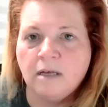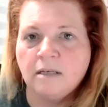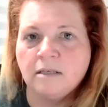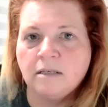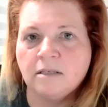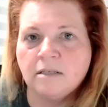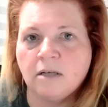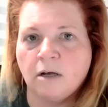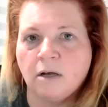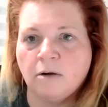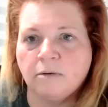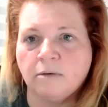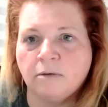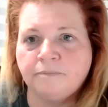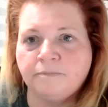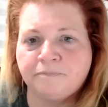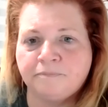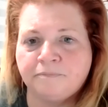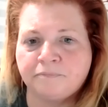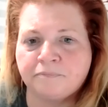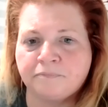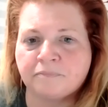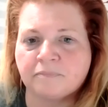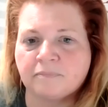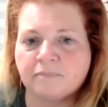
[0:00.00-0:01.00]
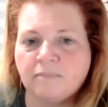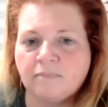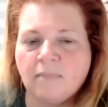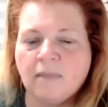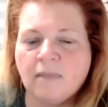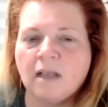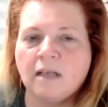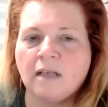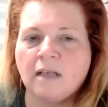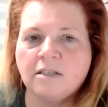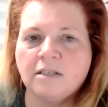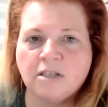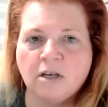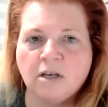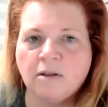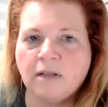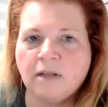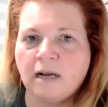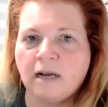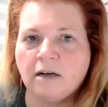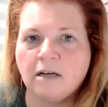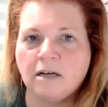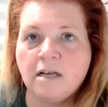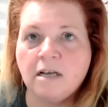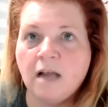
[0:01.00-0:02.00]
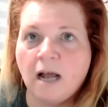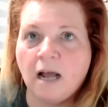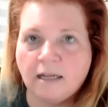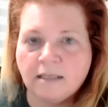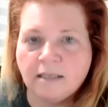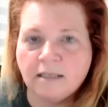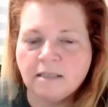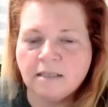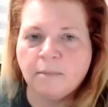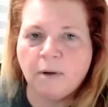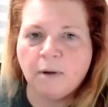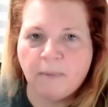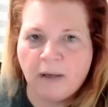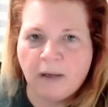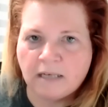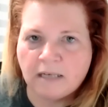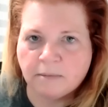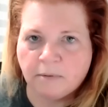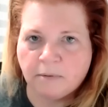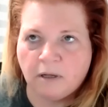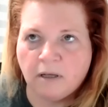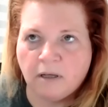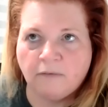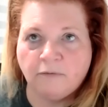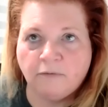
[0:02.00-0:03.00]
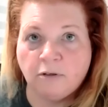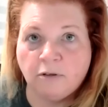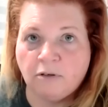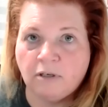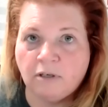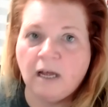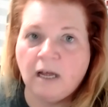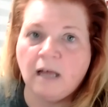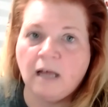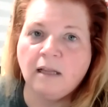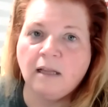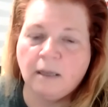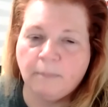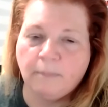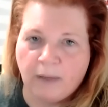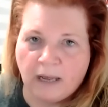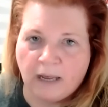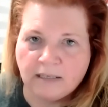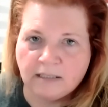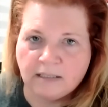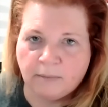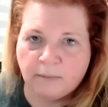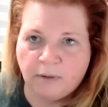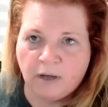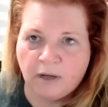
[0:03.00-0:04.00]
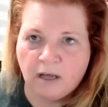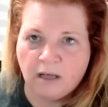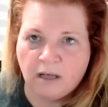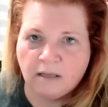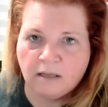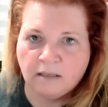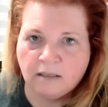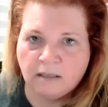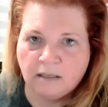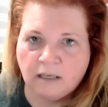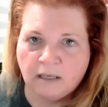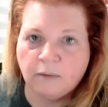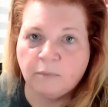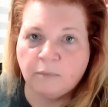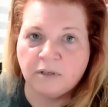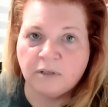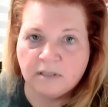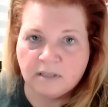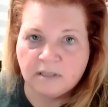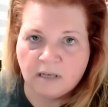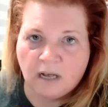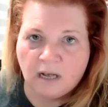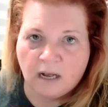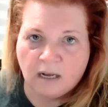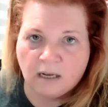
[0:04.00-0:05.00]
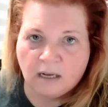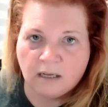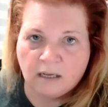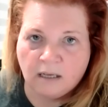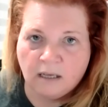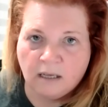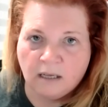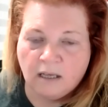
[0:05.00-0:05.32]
So they're nuts about basketball. If you do not like basketball, it will suck.